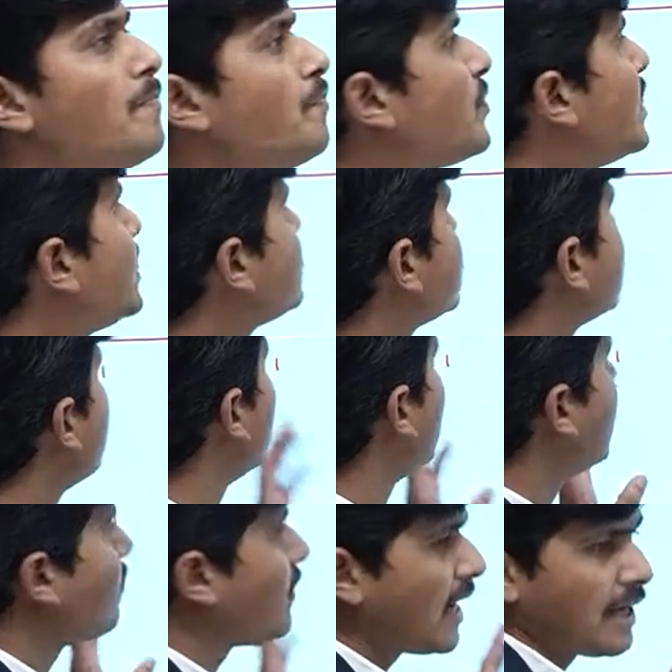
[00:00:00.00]
this
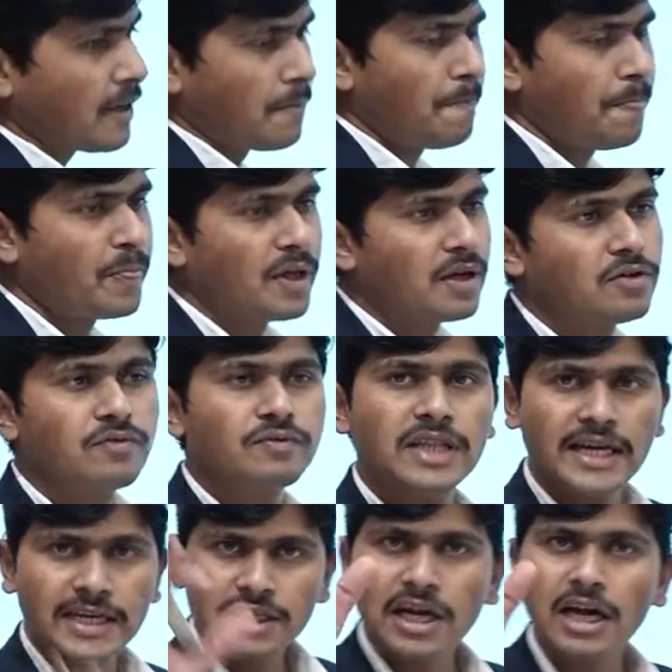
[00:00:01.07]
wire
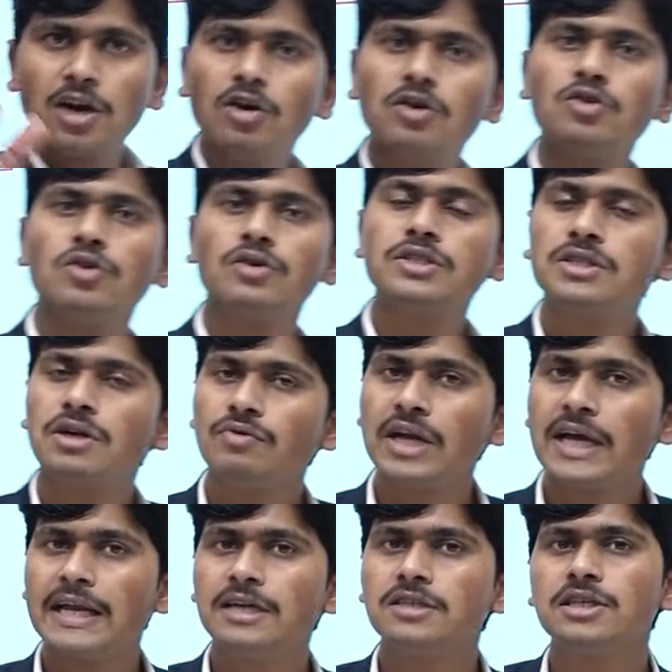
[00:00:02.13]
that is along north south
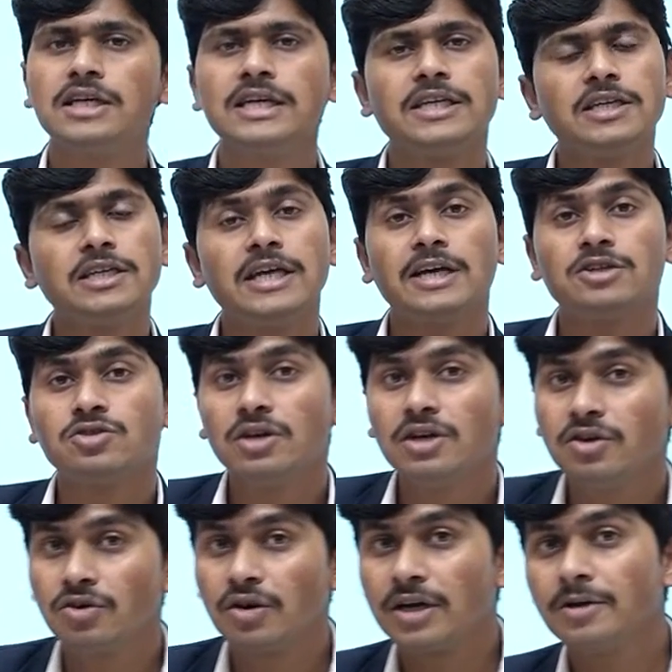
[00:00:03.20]
direction, it is actually
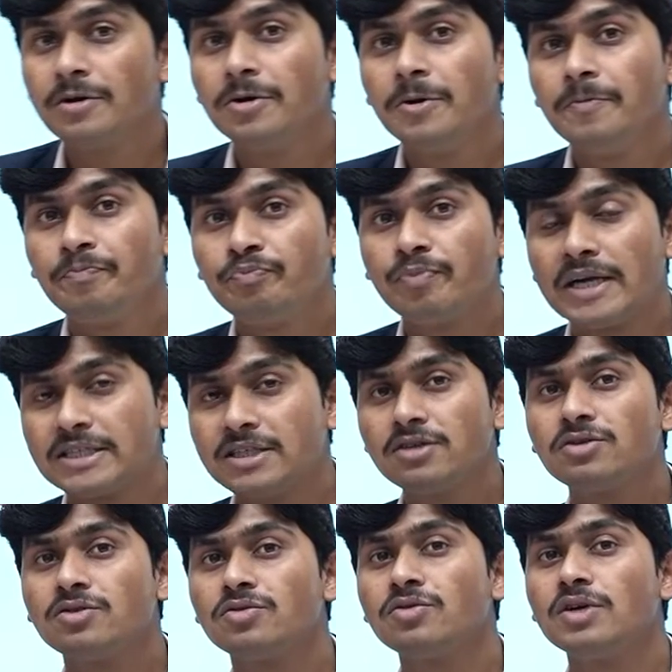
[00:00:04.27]
passing
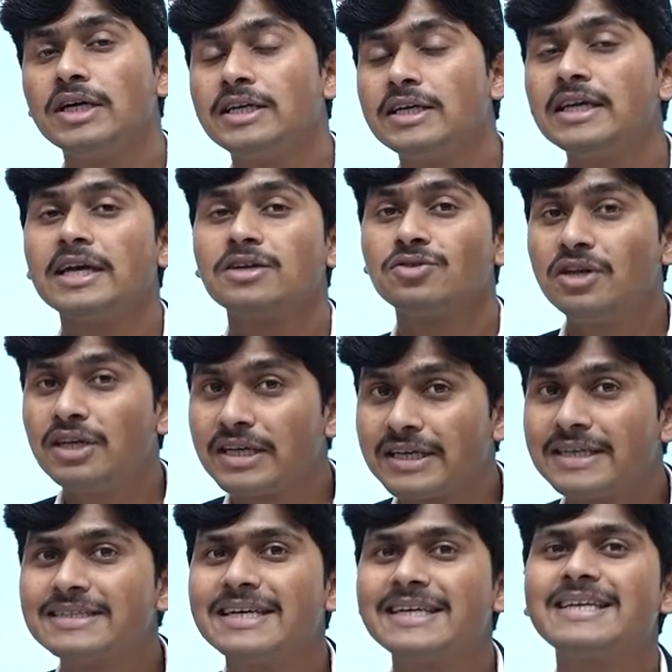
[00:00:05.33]
through, it is actually
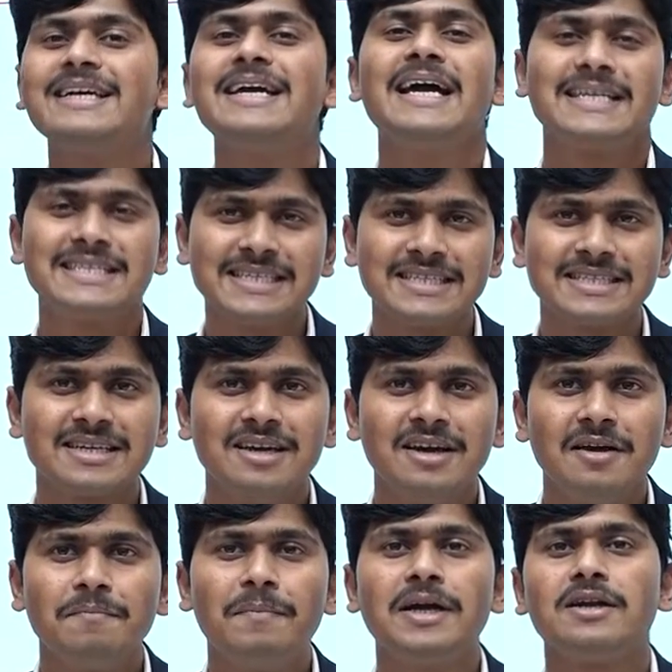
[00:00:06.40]
intersecting axis.
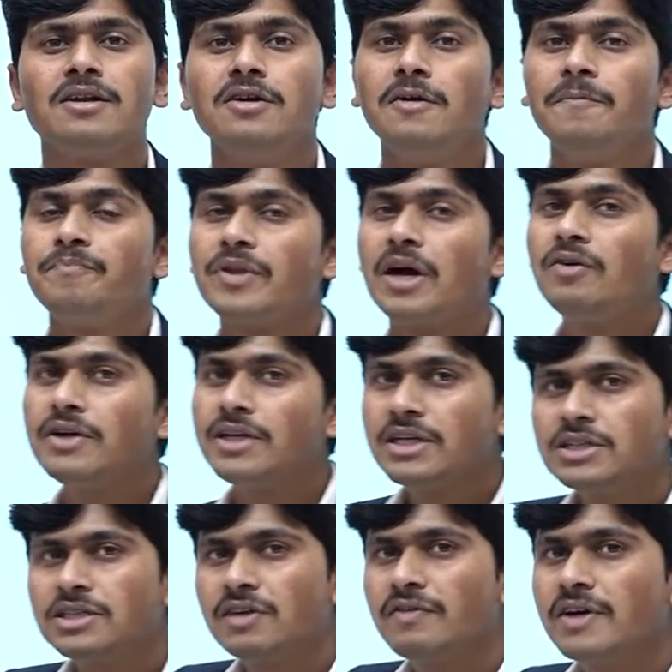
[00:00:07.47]
But now it is
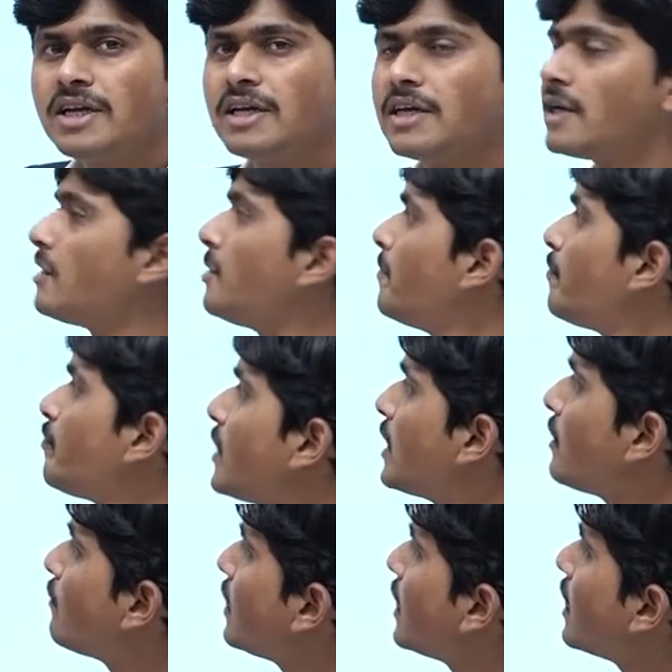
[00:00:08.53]
given here that
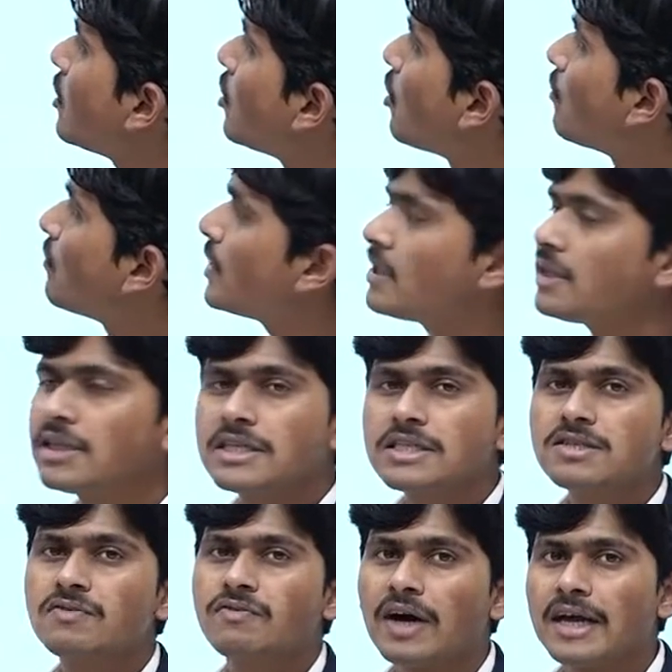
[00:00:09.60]
we are lowering
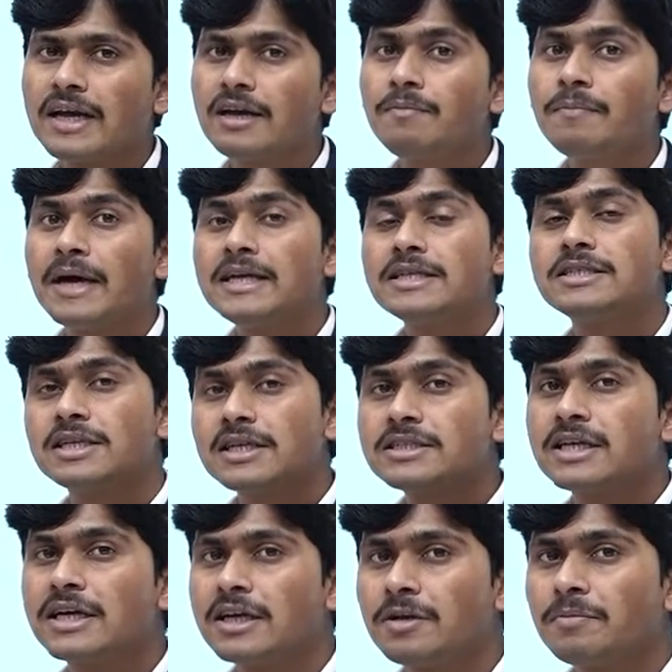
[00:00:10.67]
this wire by 6
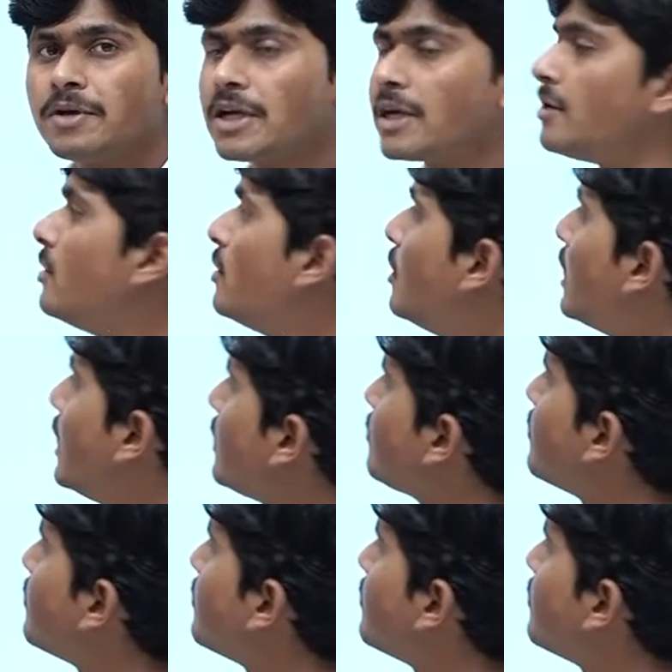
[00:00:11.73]
cm. It